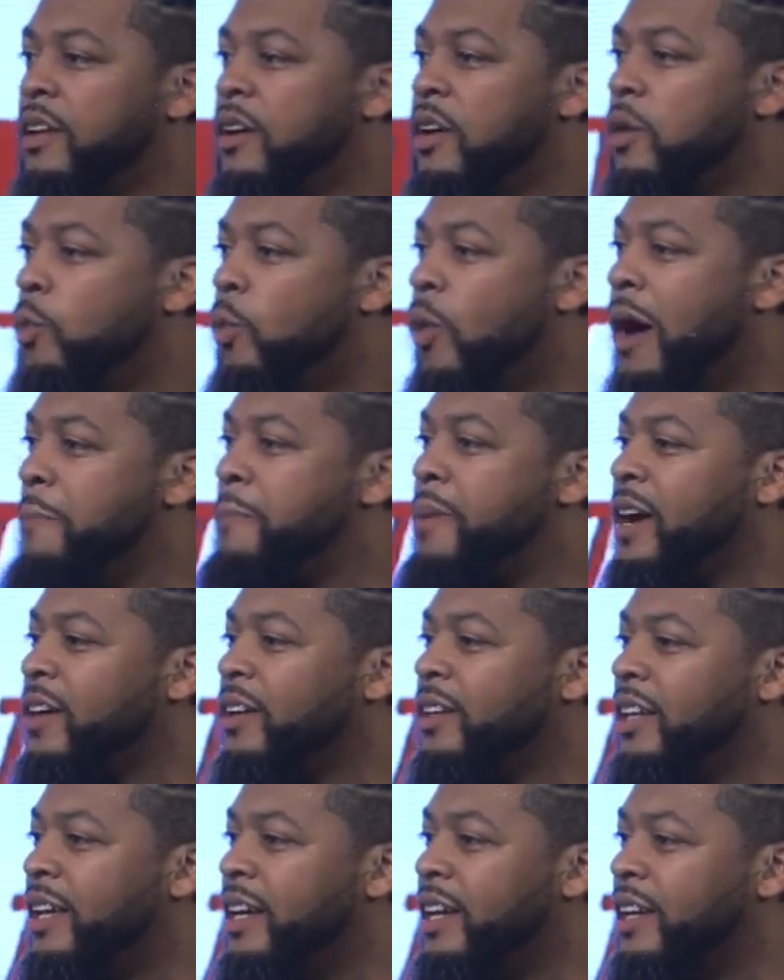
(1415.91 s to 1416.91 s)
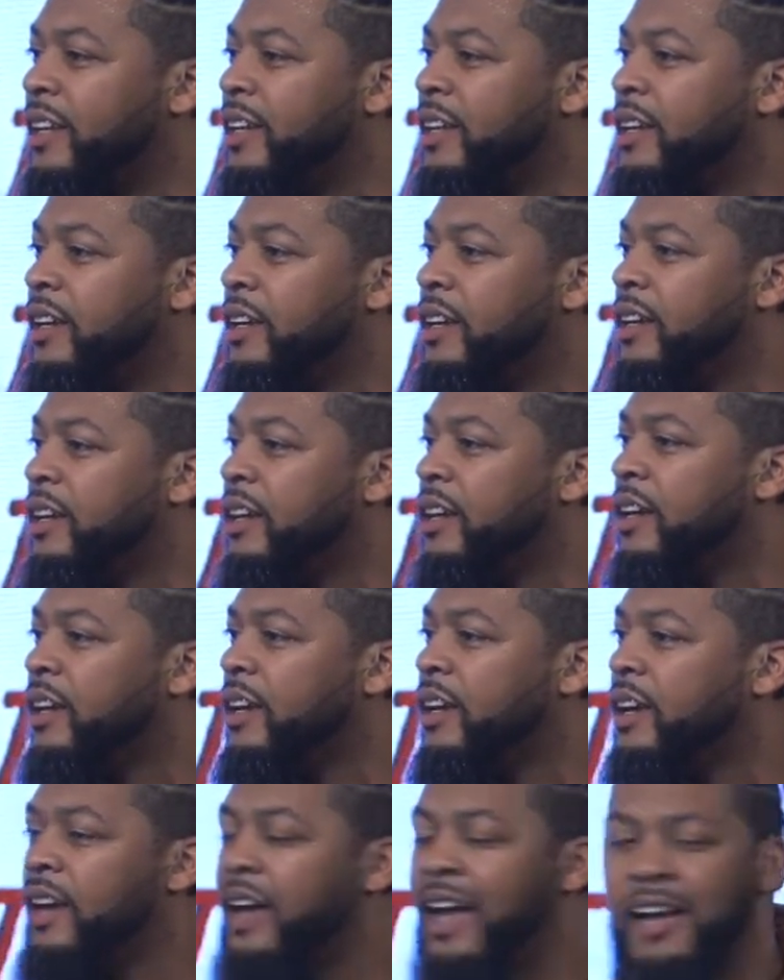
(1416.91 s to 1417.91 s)
one paralytic,
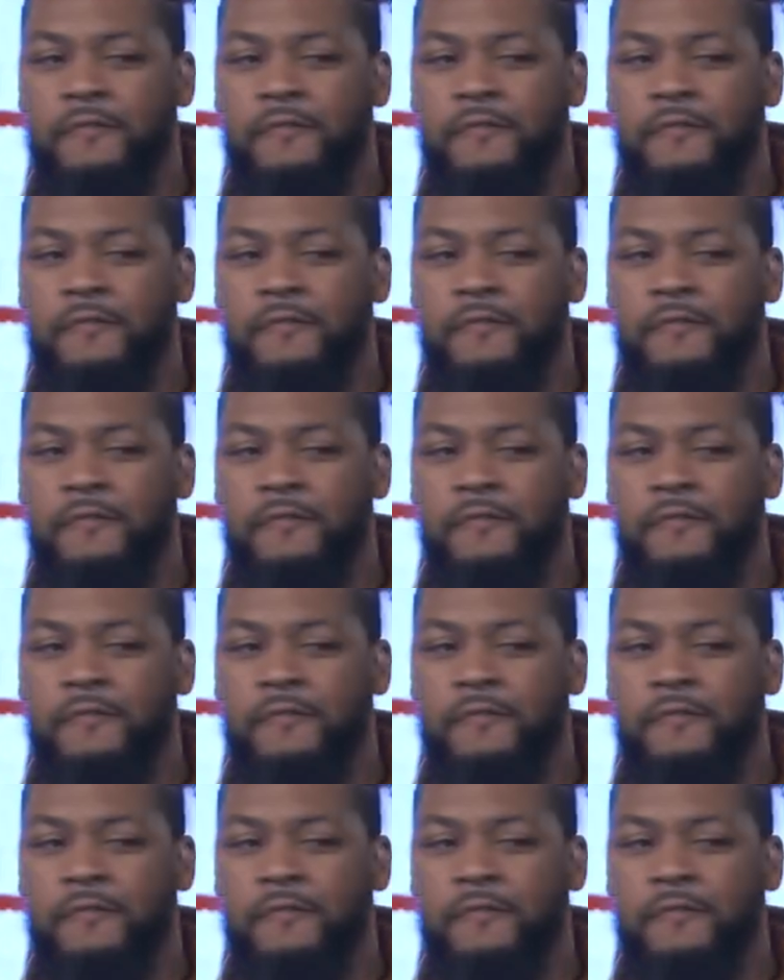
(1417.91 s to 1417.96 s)
and